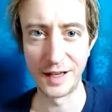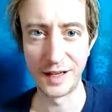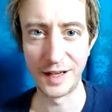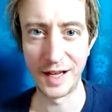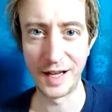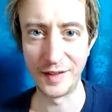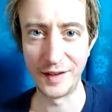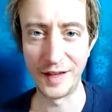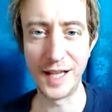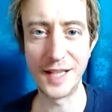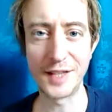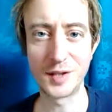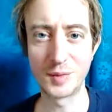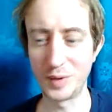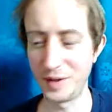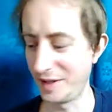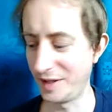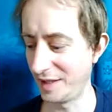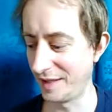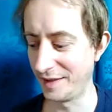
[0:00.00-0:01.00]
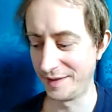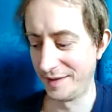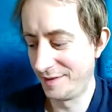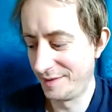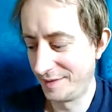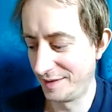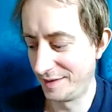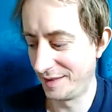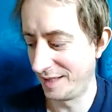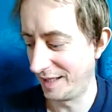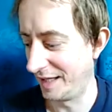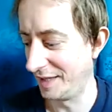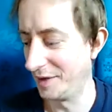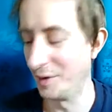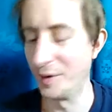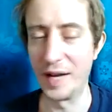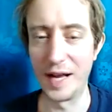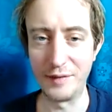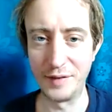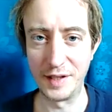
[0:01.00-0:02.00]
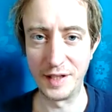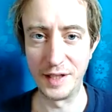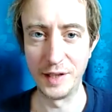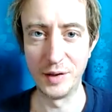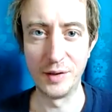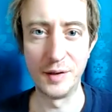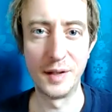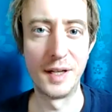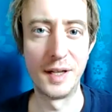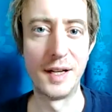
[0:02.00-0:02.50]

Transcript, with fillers: And the last one, and I don't have it here,